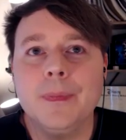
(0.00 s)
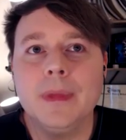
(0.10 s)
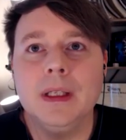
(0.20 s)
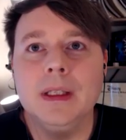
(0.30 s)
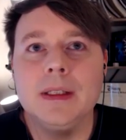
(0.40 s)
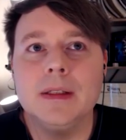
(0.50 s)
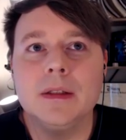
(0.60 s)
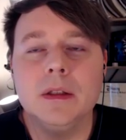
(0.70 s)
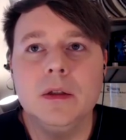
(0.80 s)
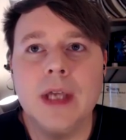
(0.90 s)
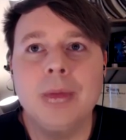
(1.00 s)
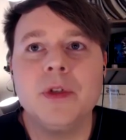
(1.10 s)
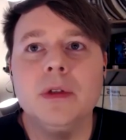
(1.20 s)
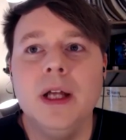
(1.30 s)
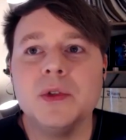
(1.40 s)
is you
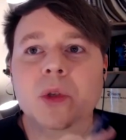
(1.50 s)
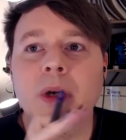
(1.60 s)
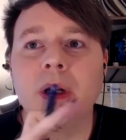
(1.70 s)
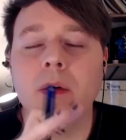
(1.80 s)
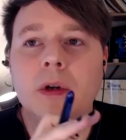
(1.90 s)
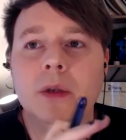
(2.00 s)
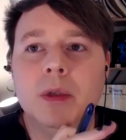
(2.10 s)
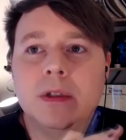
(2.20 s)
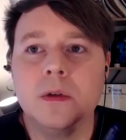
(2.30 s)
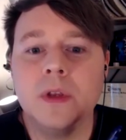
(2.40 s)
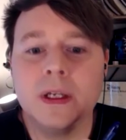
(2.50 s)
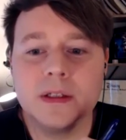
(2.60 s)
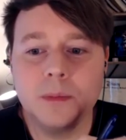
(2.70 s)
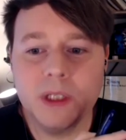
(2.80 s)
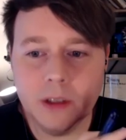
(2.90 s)
capture logical priority when two things
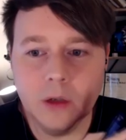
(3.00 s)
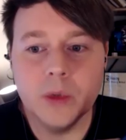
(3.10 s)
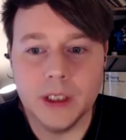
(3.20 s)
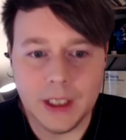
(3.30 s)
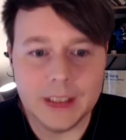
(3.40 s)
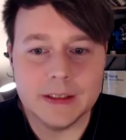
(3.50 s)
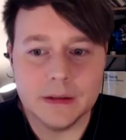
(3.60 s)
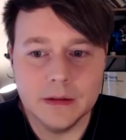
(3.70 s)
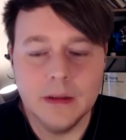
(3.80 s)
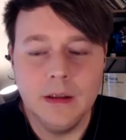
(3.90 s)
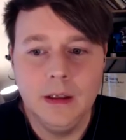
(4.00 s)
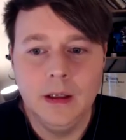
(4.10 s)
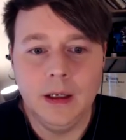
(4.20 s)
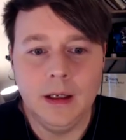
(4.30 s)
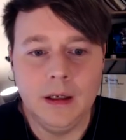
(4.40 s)
can be co-realized
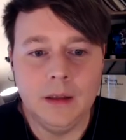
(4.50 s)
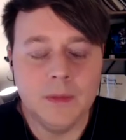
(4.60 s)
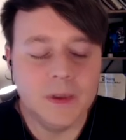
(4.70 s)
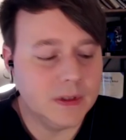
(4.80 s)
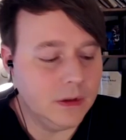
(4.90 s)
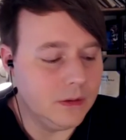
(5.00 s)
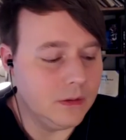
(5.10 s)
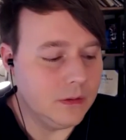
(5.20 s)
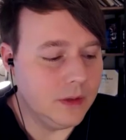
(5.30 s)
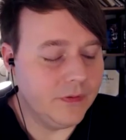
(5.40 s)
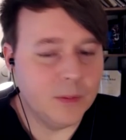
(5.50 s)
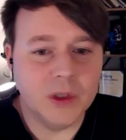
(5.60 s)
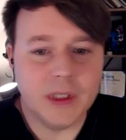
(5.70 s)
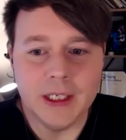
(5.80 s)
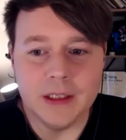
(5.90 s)
um, so if i'm
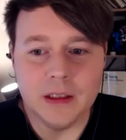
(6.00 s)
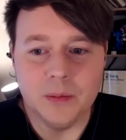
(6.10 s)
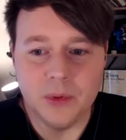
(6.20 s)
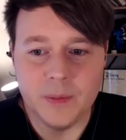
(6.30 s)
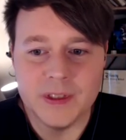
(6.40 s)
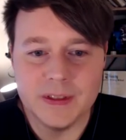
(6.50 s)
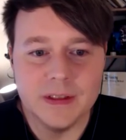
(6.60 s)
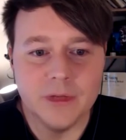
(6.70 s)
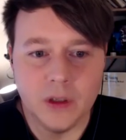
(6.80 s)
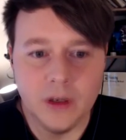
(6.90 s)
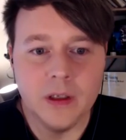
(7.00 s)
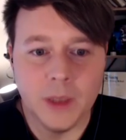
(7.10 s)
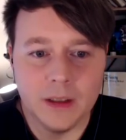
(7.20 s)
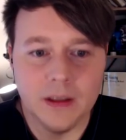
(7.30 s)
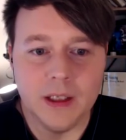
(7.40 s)
looking at the premises of an
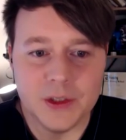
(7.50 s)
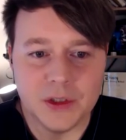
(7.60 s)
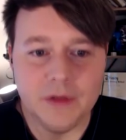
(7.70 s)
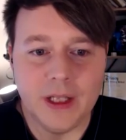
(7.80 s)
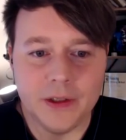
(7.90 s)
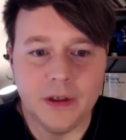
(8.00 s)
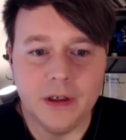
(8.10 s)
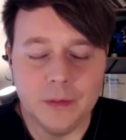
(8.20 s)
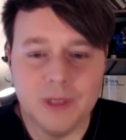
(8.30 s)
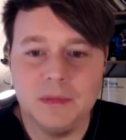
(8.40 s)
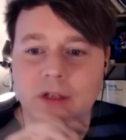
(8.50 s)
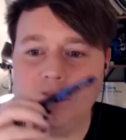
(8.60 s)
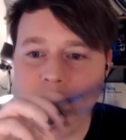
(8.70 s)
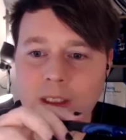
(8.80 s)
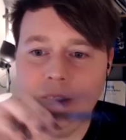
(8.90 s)
argument a logically valid argument
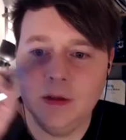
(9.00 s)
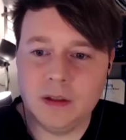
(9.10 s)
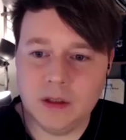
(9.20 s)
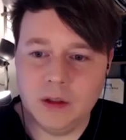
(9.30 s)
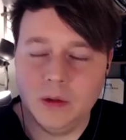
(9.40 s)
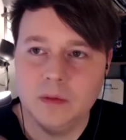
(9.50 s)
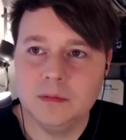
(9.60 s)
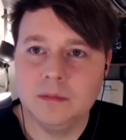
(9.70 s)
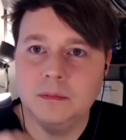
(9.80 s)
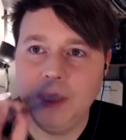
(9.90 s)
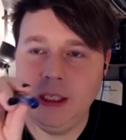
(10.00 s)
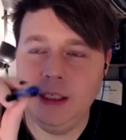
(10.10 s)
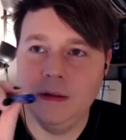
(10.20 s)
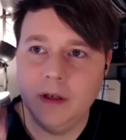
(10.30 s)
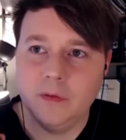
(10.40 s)
if p then q
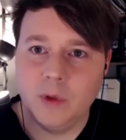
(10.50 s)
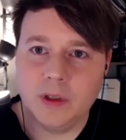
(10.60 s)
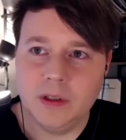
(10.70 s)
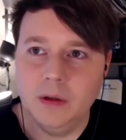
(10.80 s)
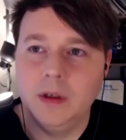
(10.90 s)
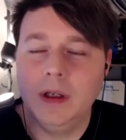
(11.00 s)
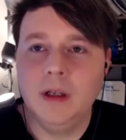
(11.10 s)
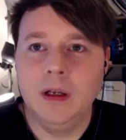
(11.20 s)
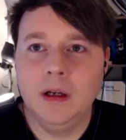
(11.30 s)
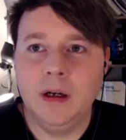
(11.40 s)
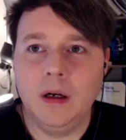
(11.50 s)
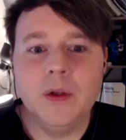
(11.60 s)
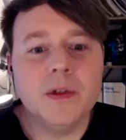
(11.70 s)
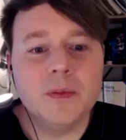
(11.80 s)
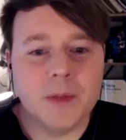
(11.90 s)
P, therefore Q.
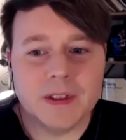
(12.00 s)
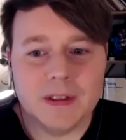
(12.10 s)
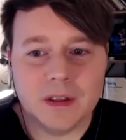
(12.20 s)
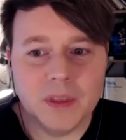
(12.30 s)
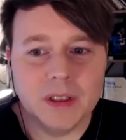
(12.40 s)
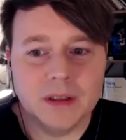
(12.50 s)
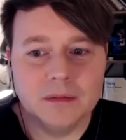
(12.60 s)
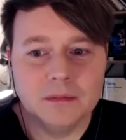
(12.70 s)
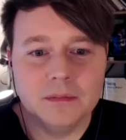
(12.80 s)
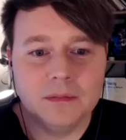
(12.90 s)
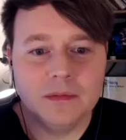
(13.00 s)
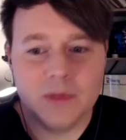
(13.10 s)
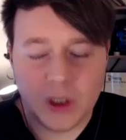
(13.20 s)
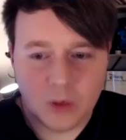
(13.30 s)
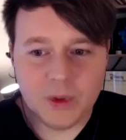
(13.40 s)
All those premises can be
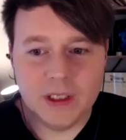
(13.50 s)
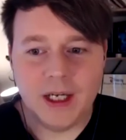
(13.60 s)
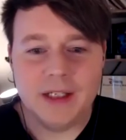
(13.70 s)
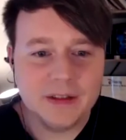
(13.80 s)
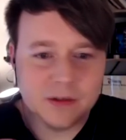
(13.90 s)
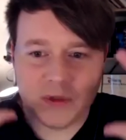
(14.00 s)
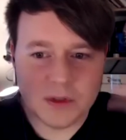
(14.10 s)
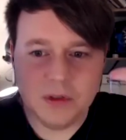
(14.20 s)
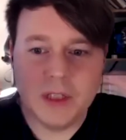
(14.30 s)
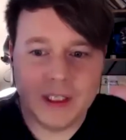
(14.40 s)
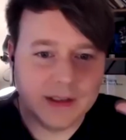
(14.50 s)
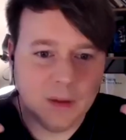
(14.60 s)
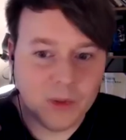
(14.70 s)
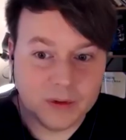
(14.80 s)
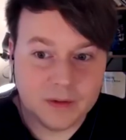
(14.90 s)
co-realized because we're just looking at
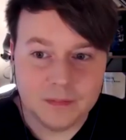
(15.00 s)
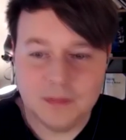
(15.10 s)
symbols.